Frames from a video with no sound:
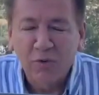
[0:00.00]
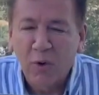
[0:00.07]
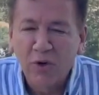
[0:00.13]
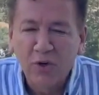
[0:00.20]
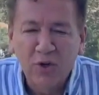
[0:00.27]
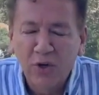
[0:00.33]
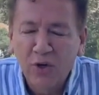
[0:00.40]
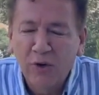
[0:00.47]
well.
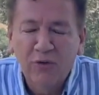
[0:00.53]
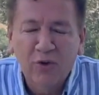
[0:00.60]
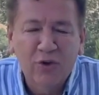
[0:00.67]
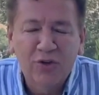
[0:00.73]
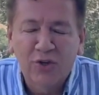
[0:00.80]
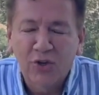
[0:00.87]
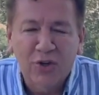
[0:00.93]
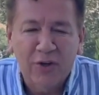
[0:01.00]
You've
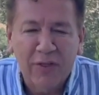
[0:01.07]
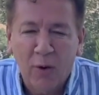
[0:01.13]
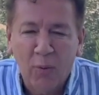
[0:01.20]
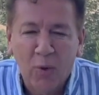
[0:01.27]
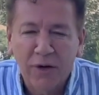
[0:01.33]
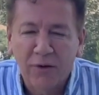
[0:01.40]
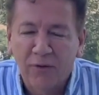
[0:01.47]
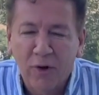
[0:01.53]
just got that
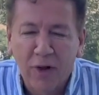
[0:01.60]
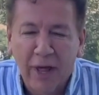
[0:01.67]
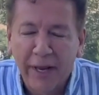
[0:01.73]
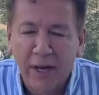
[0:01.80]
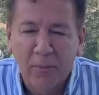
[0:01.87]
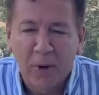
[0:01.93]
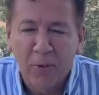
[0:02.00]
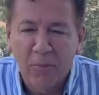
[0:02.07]
wonderful line
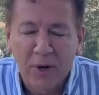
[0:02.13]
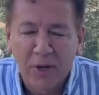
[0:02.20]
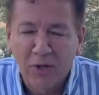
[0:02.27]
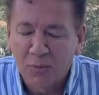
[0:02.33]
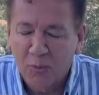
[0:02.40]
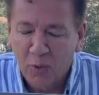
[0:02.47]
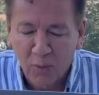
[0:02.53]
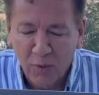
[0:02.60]
about
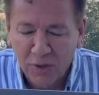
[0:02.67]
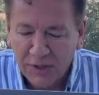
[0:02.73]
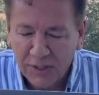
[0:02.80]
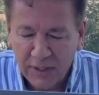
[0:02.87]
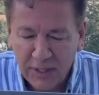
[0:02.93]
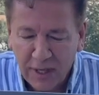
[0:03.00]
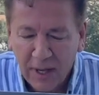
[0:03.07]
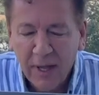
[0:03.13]
Bloodsport, which is,
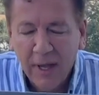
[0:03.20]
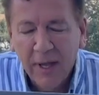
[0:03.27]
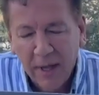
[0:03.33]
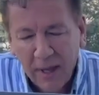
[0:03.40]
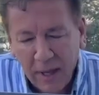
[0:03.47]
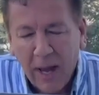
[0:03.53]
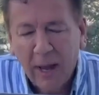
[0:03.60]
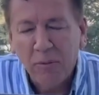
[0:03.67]

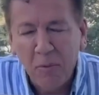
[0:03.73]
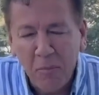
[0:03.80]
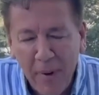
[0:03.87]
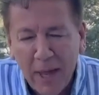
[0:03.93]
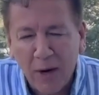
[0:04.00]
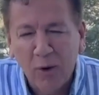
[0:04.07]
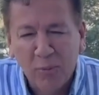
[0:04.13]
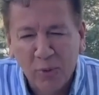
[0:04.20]
I'm the
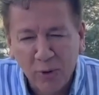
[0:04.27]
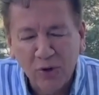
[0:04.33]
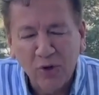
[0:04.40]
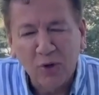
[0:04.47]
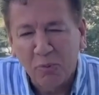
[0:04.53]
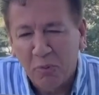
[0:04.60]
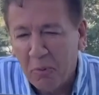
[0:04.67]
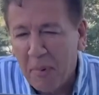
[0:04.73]
man who puts
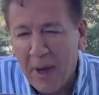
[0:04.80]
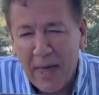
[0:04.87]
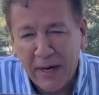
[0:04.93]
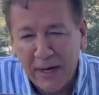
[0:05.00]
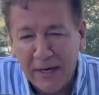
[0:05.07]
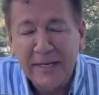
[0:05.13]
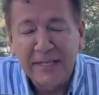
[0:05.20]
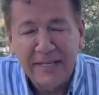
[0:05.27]
Superman
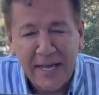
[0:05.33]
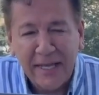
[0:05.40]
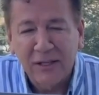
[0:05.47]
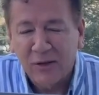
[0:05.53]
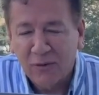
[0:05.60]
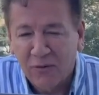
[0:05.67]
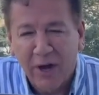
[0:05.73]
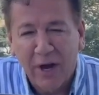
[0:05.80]
in
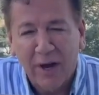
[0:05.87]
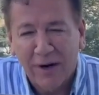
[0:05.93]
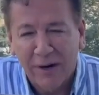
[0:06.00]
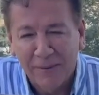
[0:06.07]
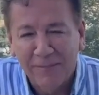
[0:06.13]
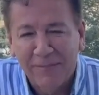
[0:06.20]
intensive care.